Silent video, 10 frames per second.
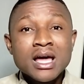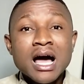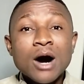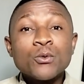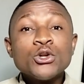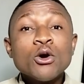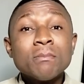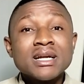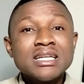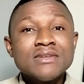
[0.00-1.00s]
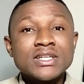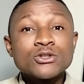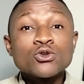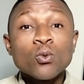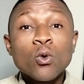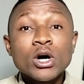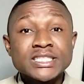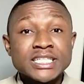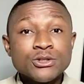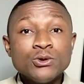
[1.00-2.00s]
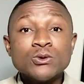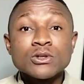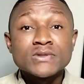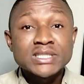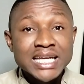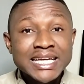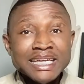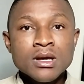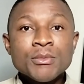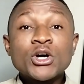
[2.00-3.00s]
And we don't believe it. So what is the use of saying it?